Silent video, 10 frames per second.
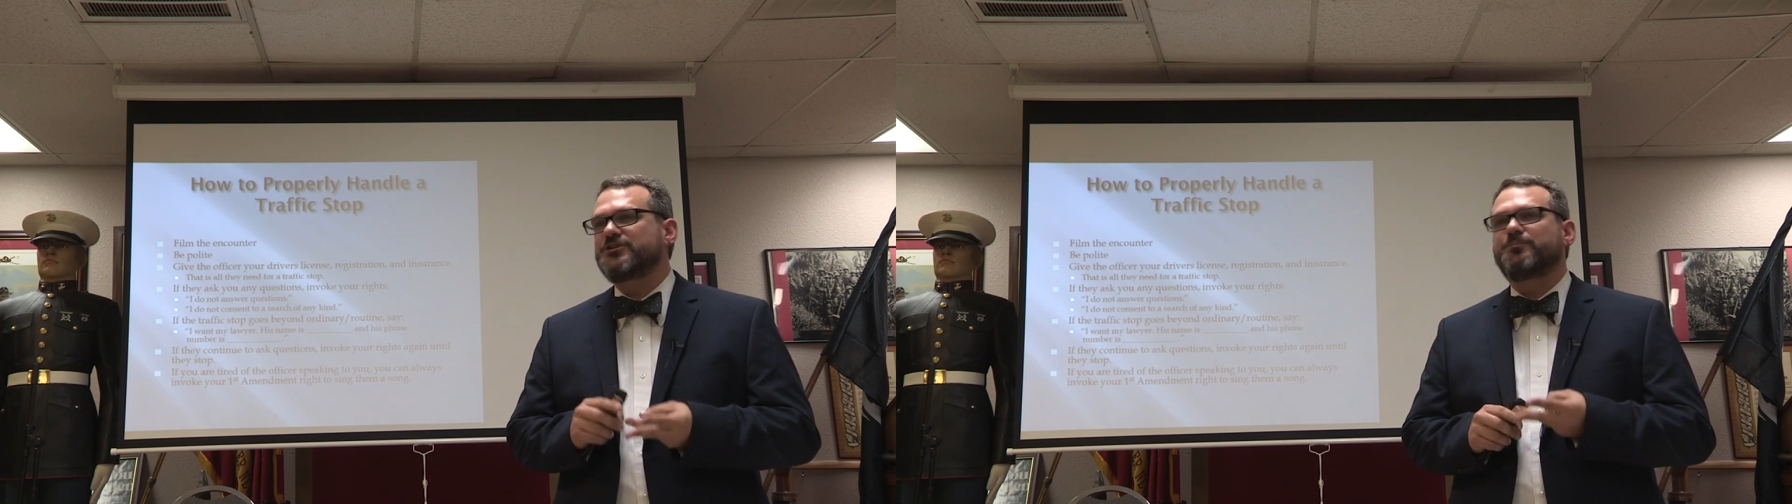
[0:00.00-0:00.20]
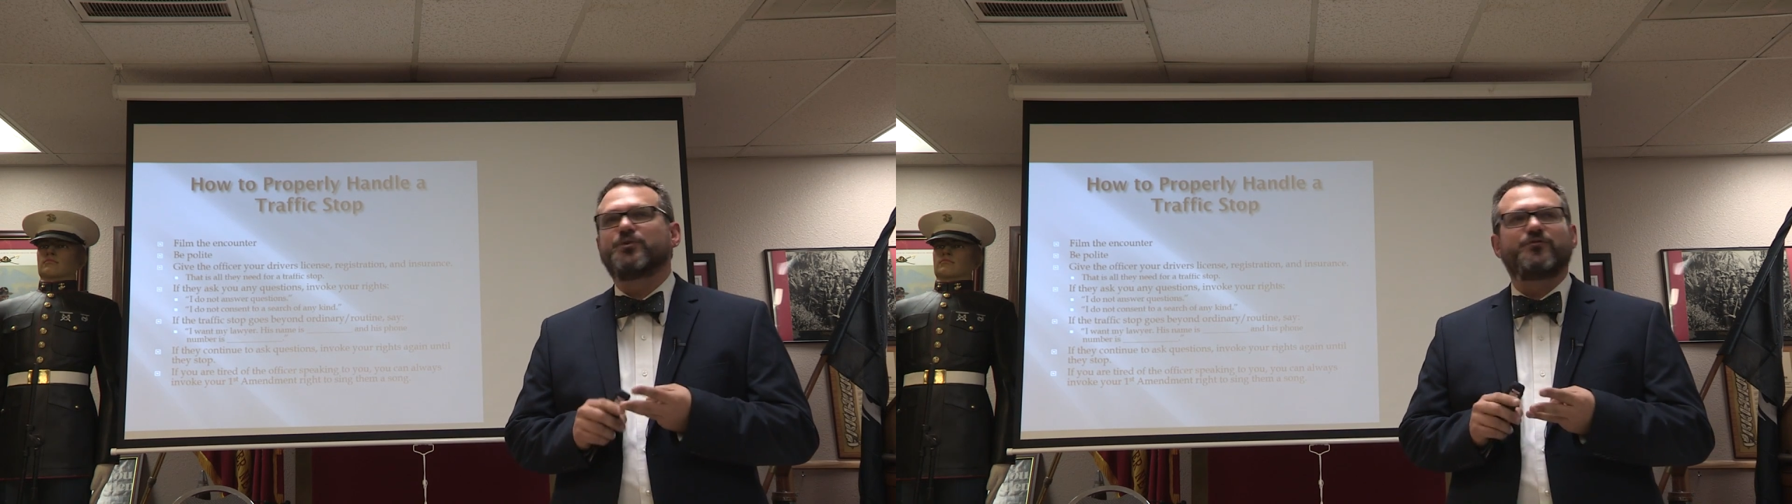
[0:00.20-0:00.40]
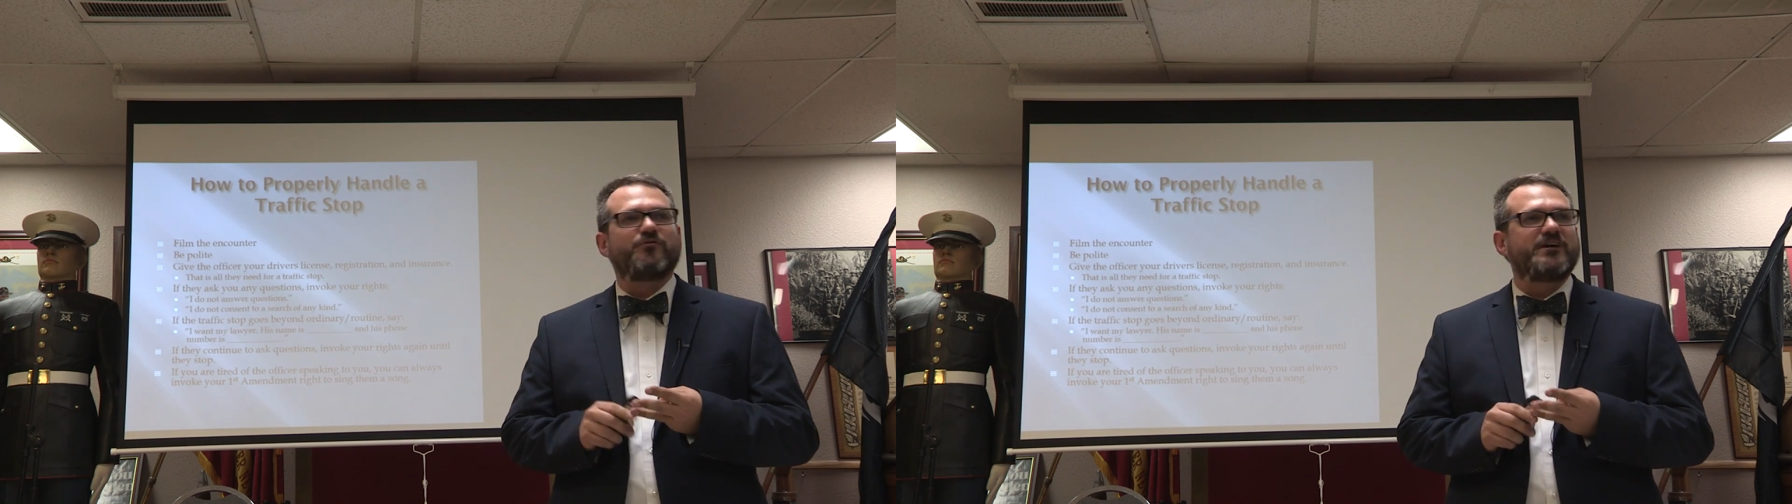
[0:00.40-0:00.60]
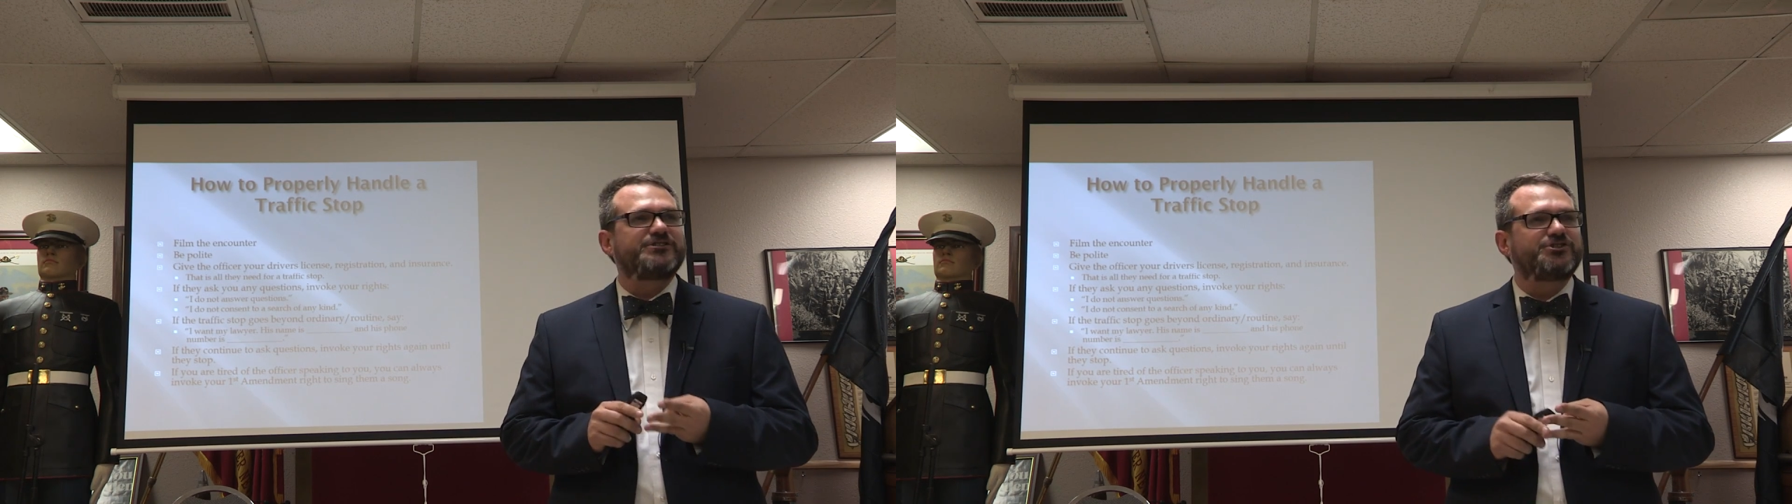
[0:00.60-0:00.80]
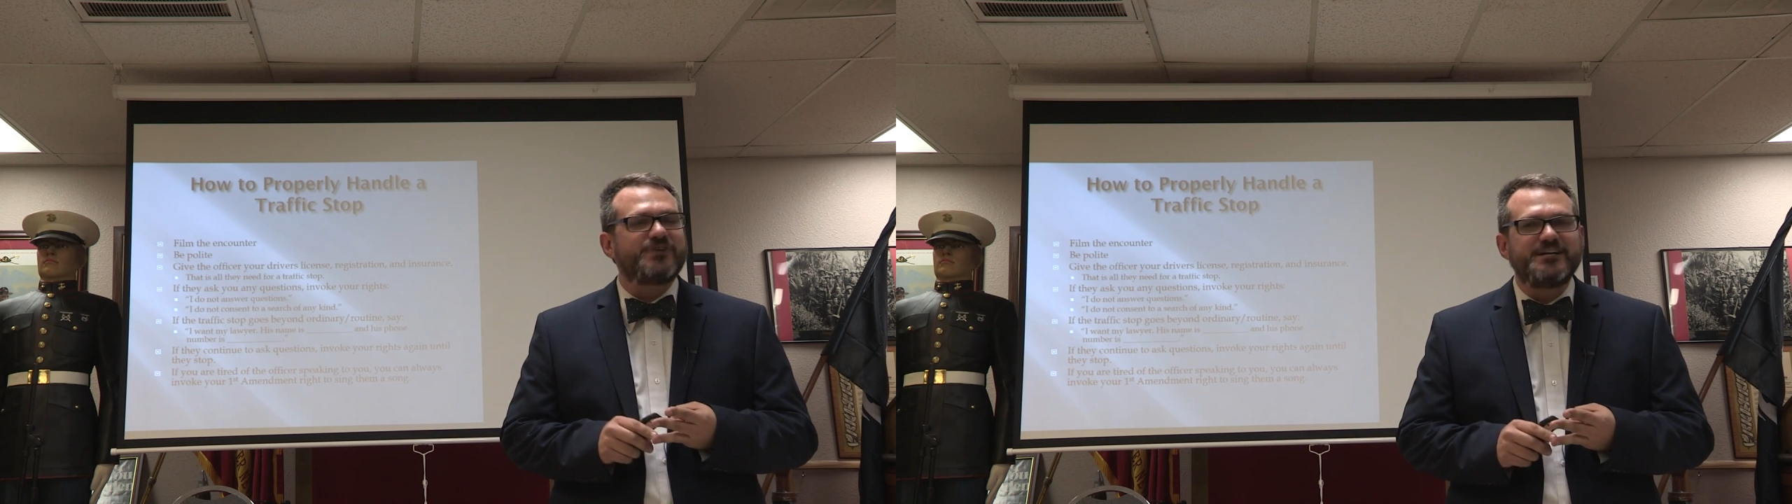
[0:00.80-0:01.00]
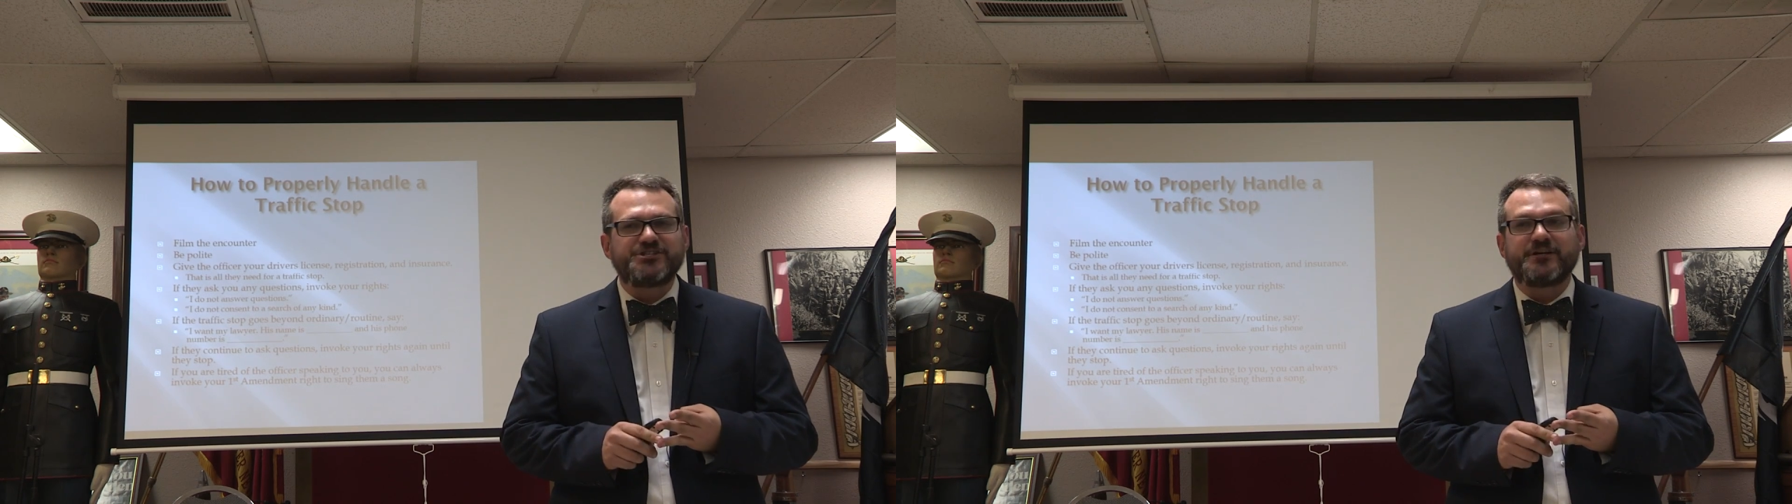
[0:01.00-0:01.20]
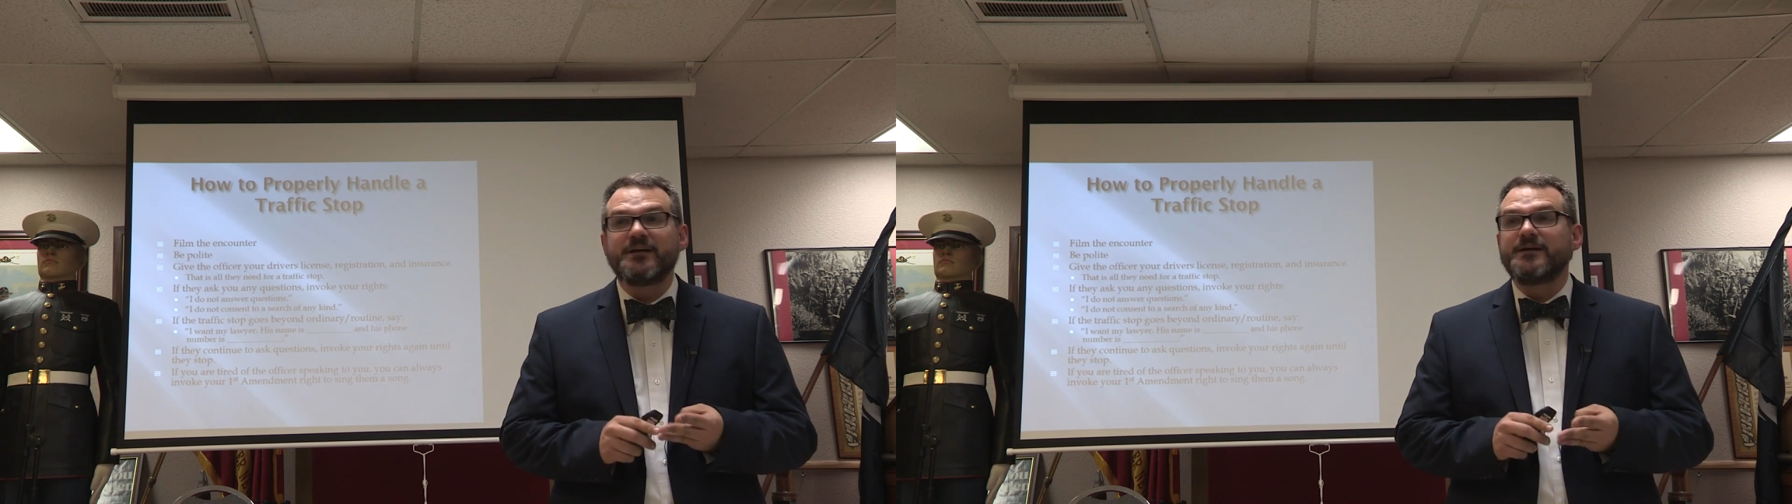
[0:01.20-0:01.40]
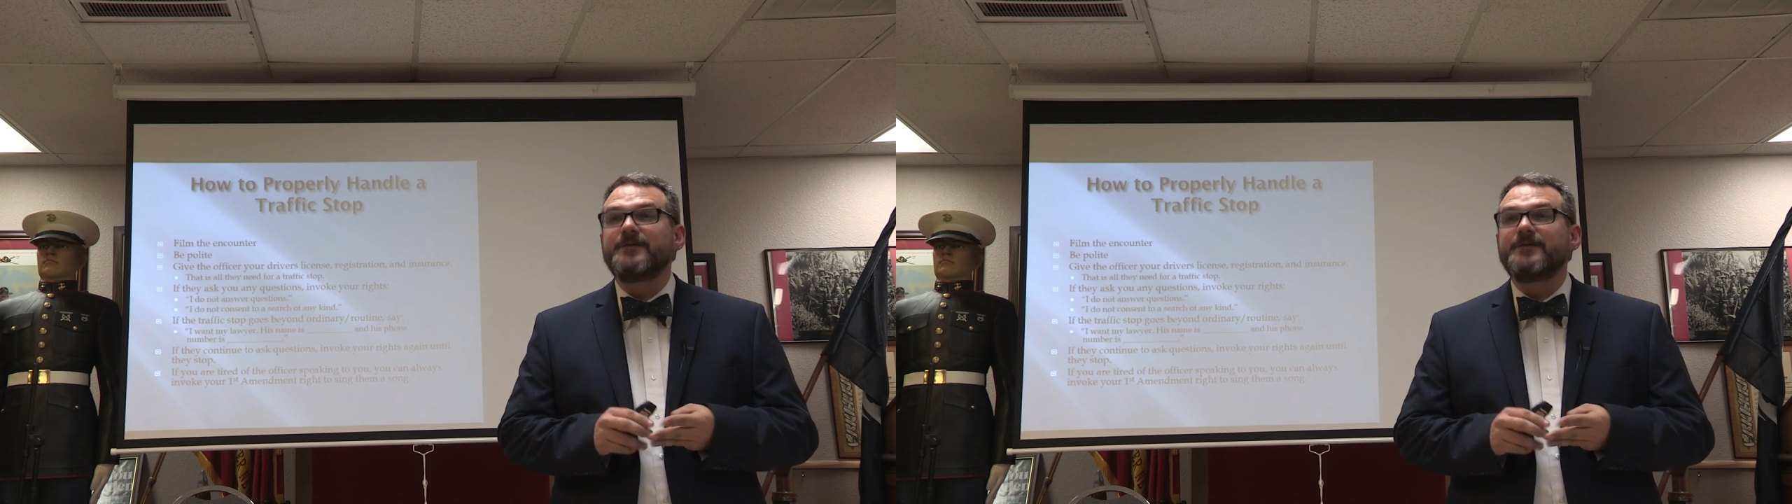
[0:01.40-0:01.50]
and your proof of registration.